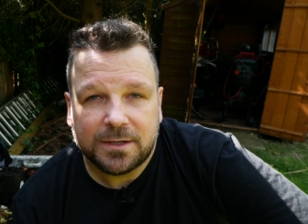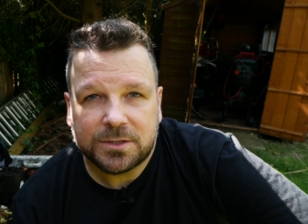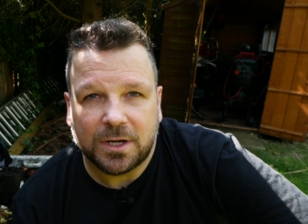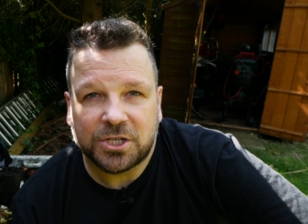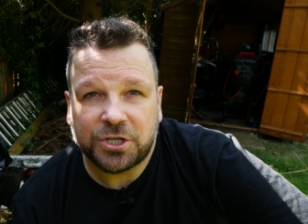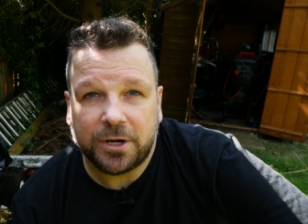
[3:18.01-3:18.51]

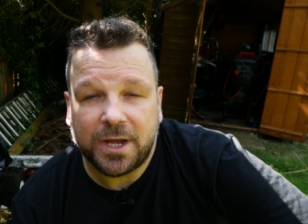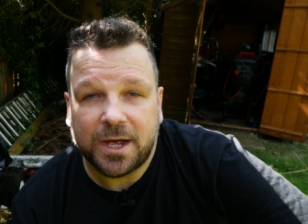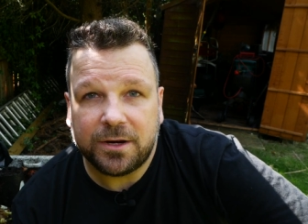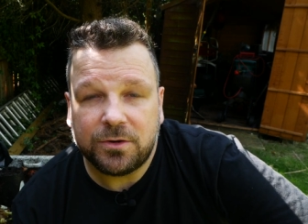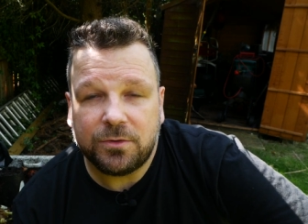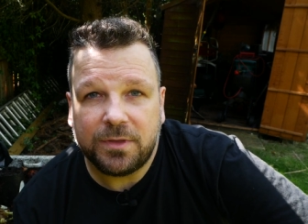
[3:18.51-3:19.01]
So I'll show you how
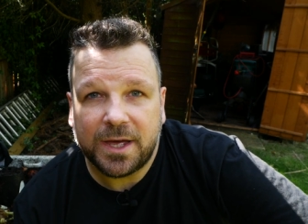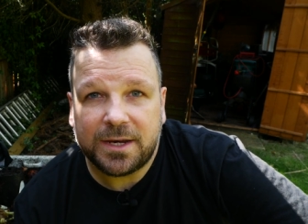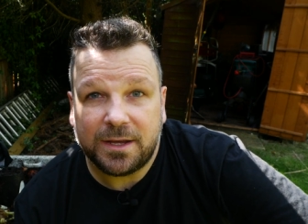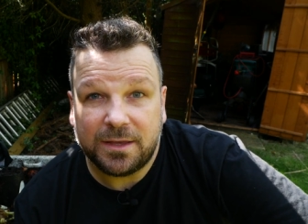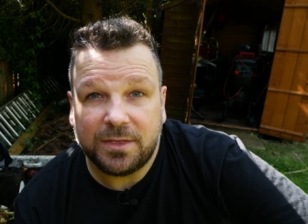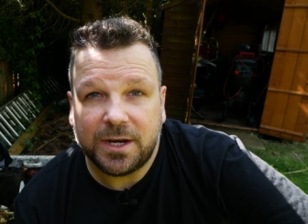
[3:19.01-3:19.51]
to do that
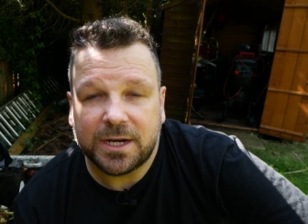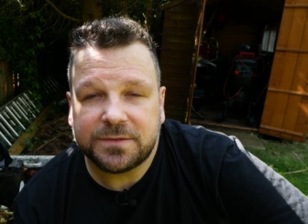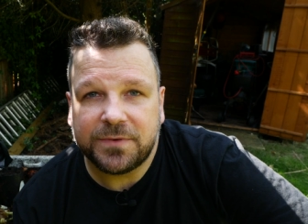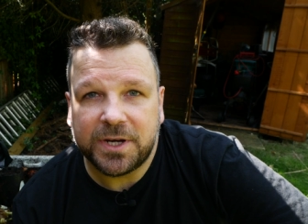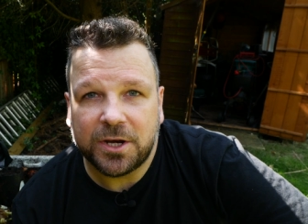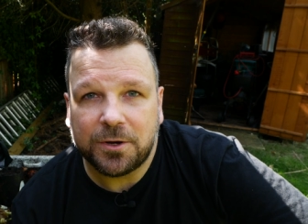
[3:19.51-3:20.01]
in the
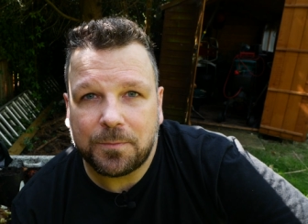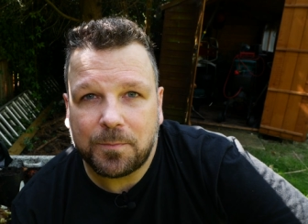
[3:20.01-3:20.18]
next video.